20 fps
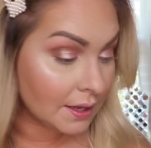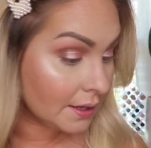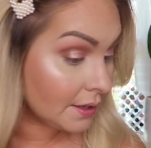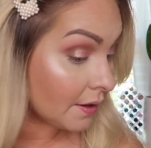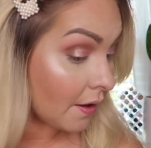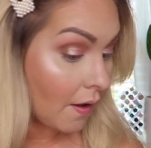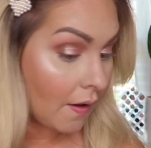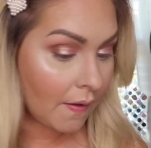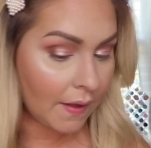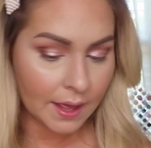
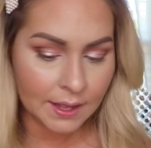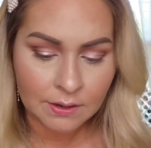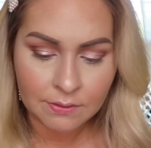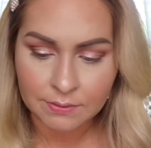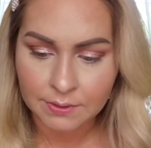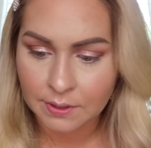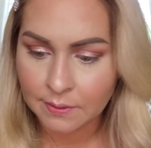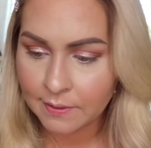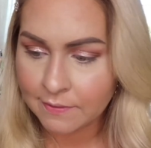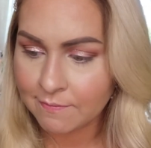Y'all, I
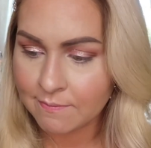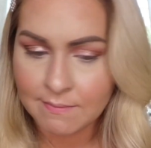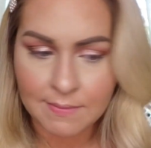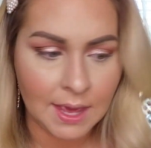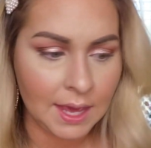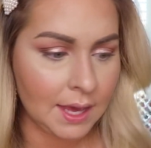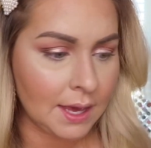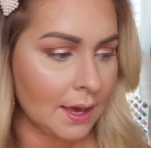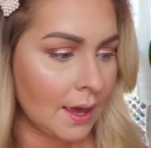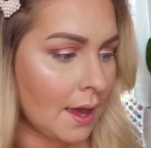don't know if
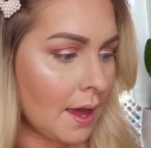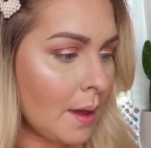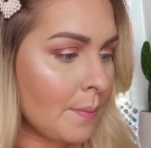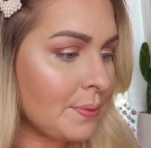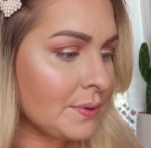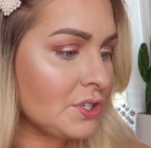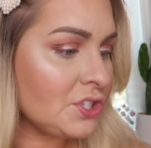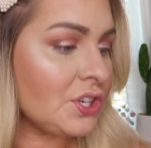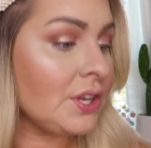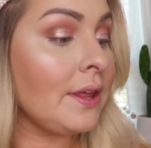
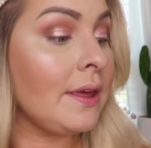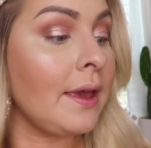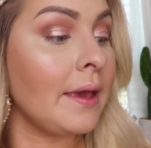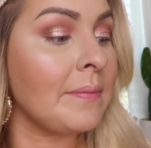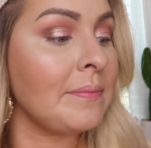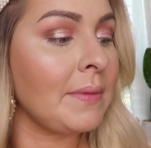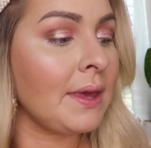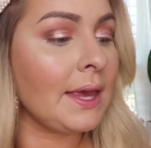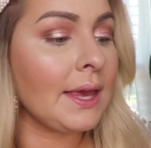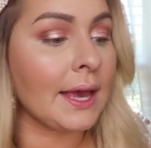makeup should
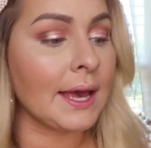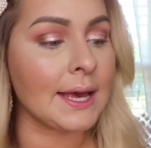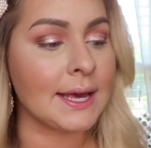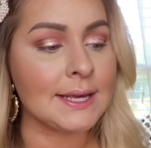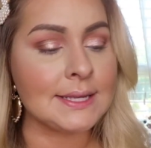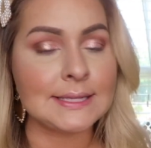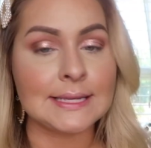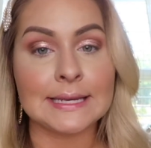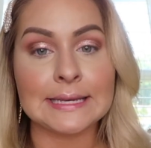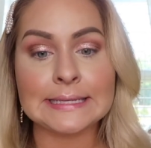get me
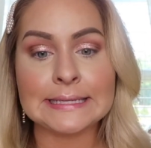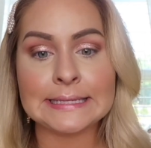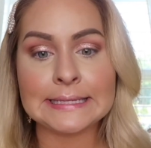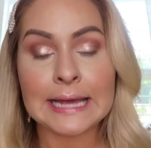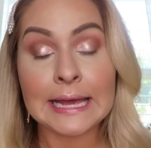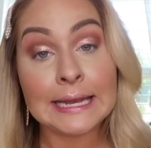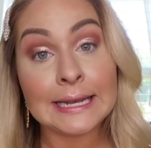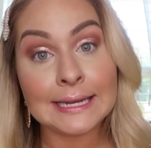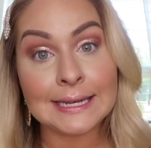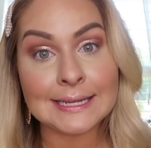as
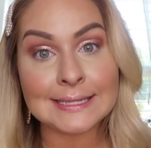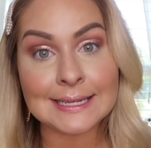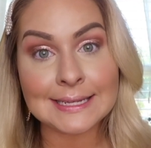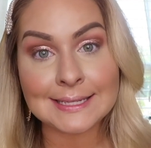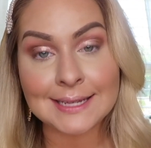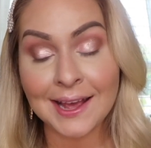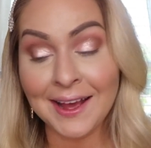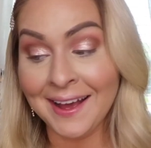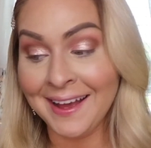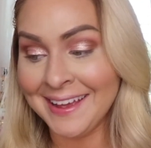excited as it
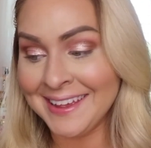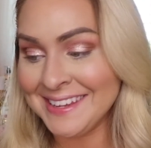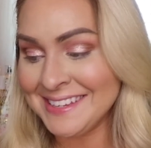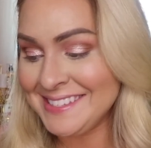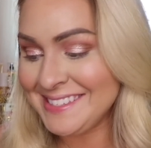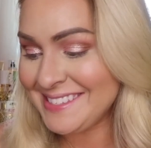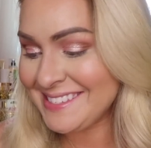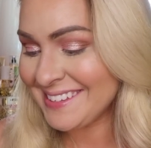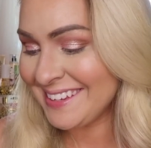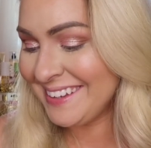
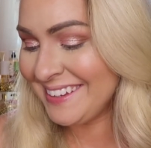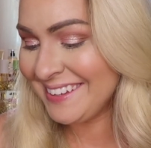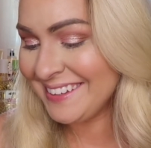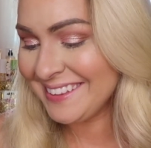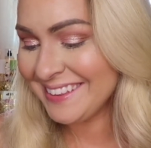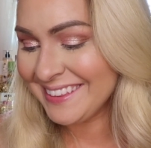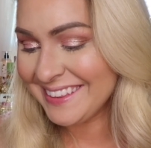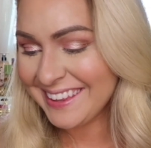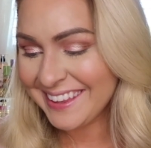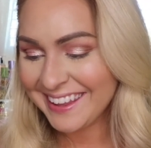does.
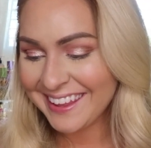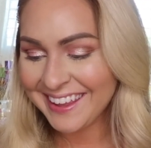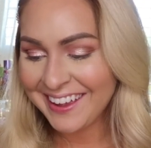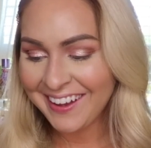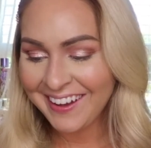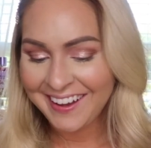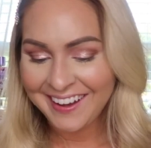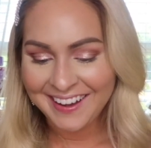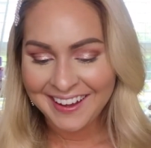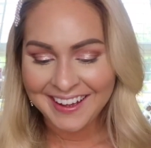
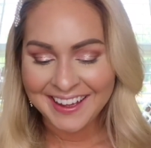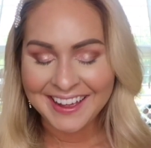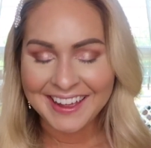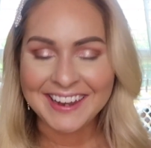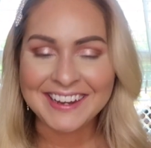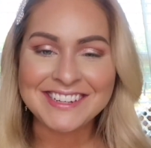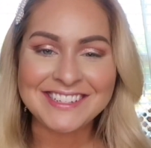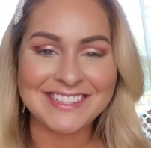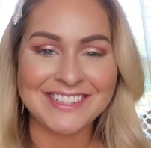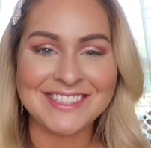
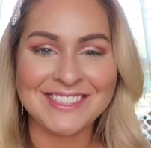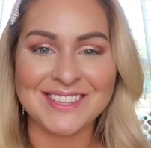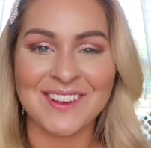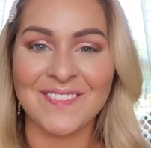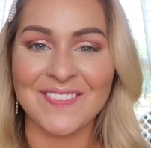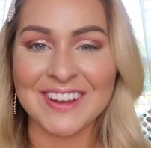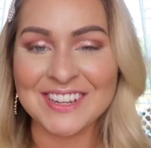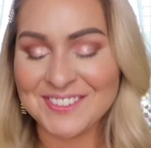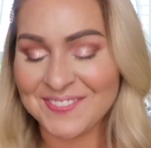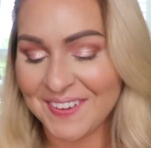It's just
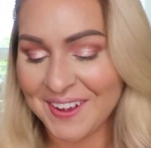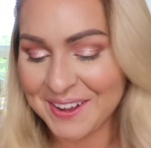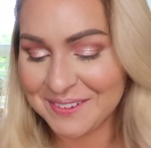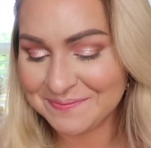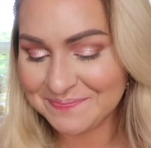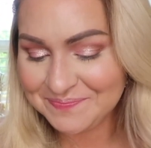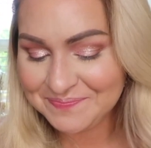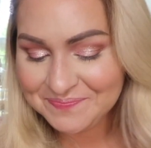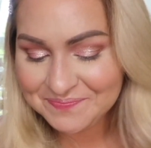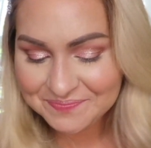so much
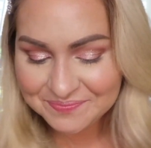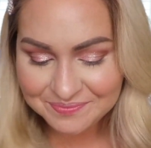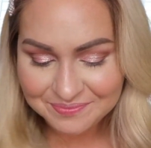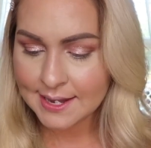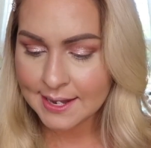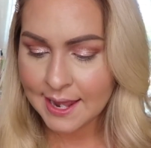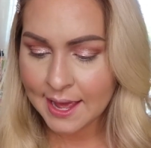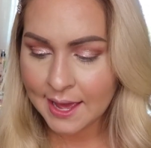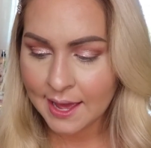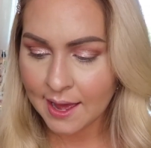fun.
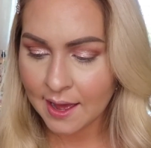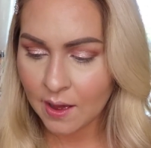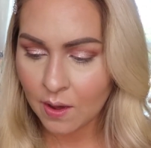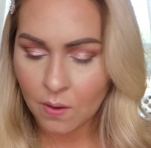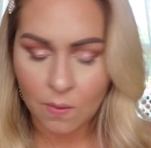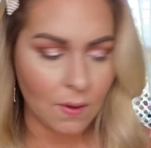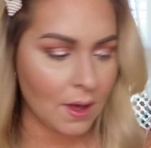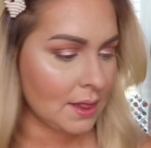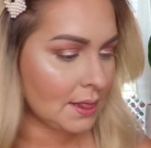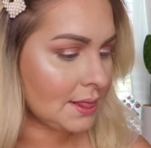
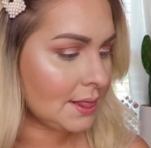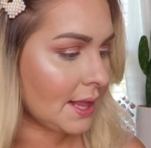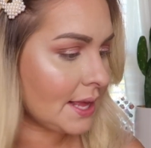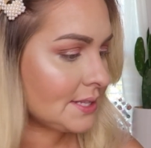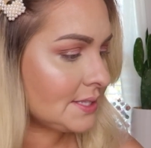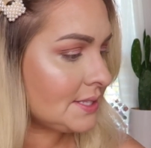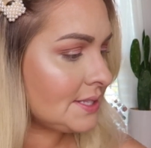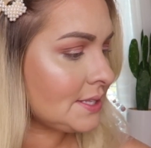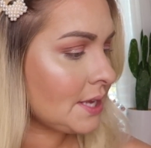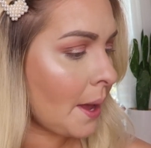Now,
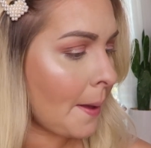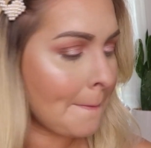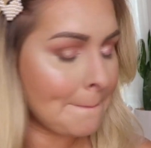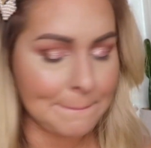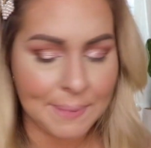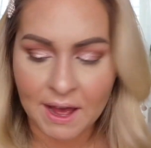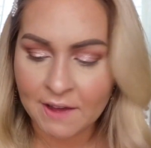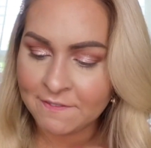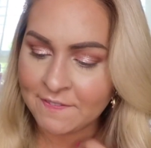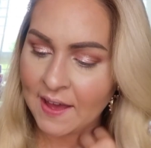let's
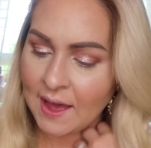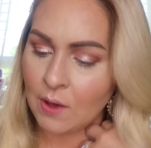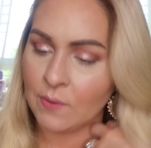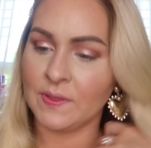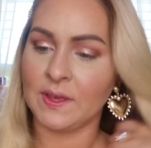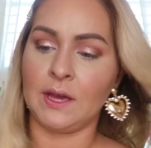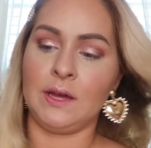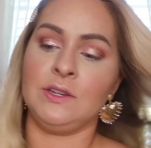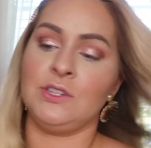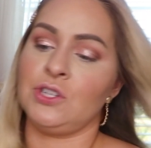buff out
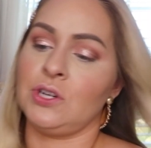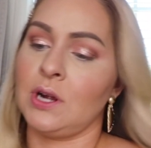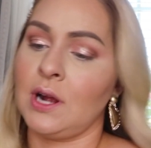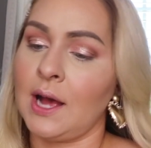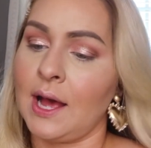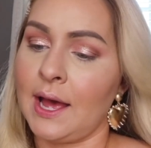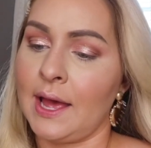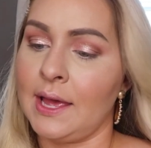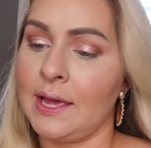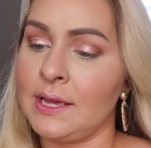the under
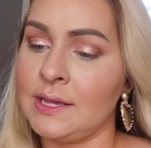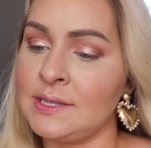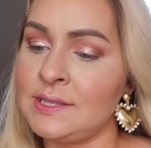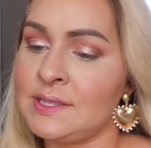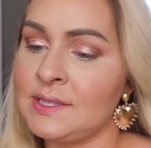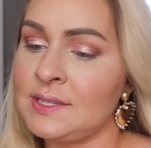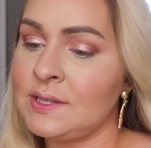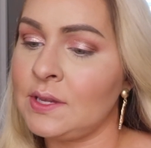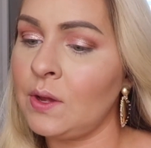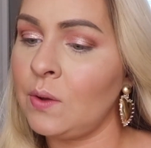
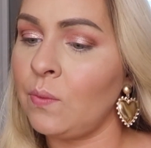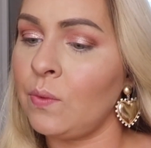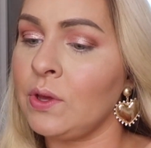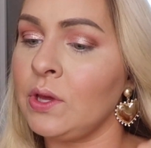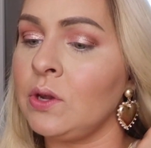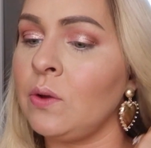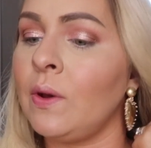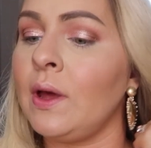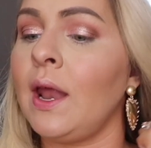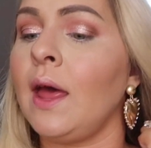eyes. Well,
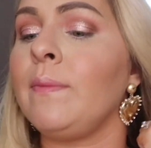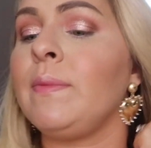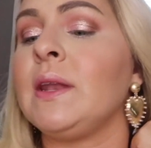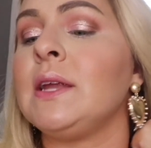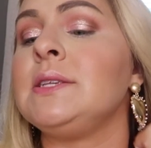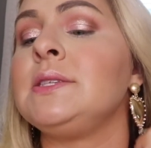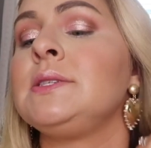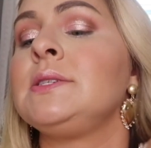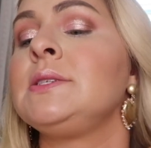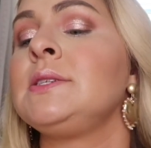you know what? I'm
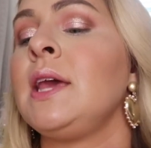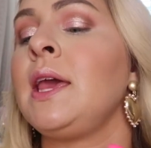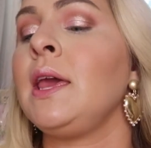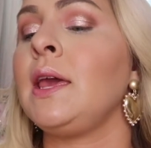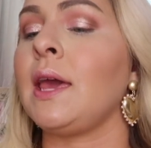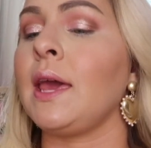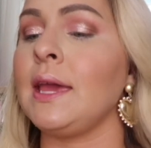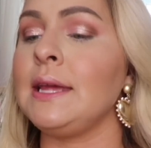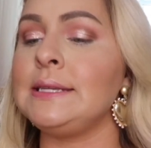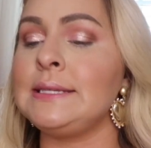gonna
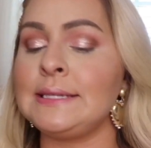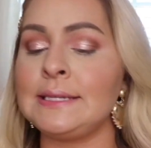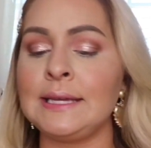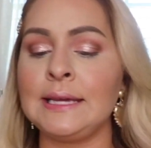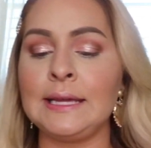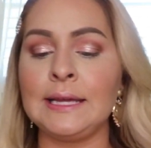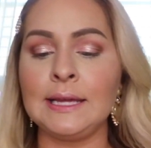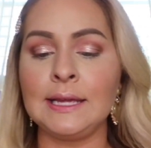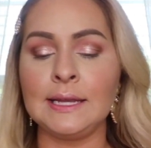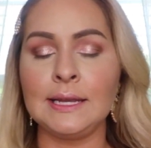take a
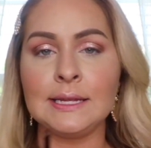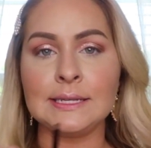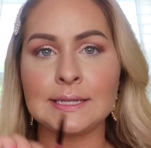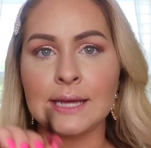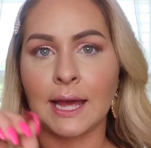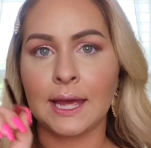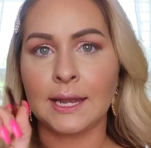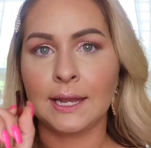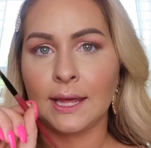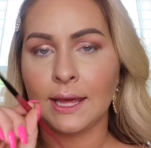teeny
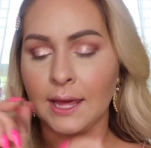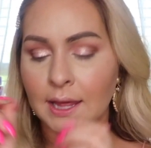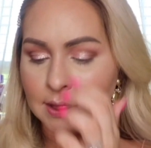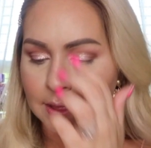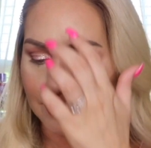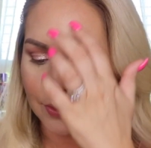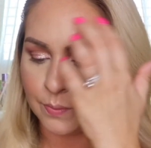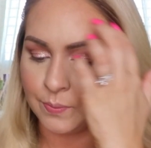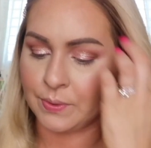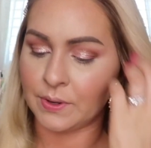tiny
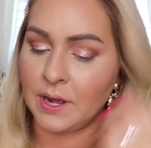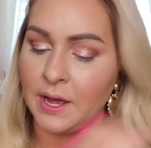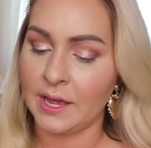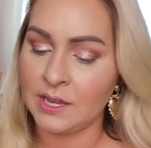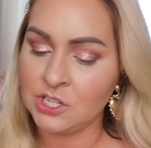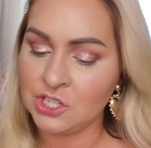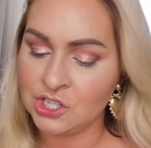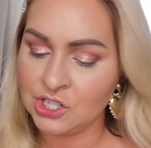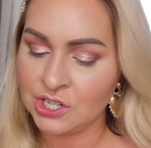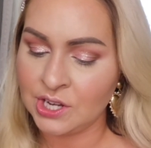little
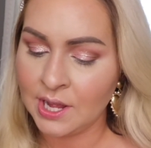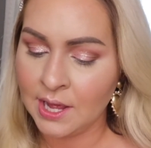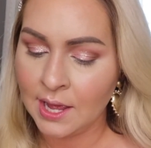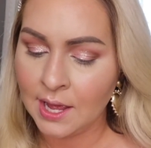brush